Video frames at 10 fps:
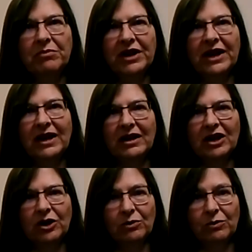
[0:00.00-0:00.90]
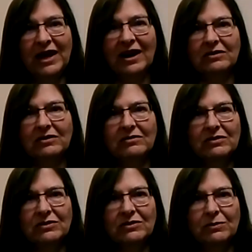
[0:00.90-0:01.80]
But we had
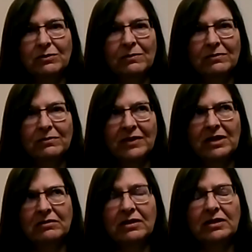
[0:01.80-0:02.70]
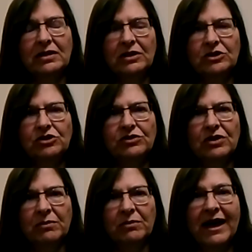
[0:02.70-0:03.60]
19 issues
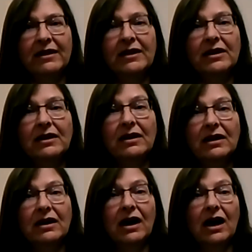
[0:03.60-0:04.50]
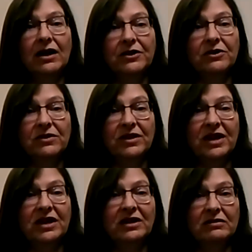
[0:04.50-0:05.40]
on our ballot, other
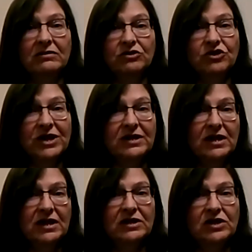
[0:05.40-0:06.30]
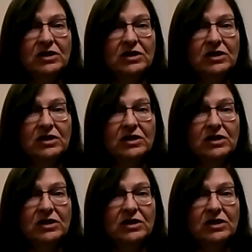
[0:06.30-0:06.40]
than trustees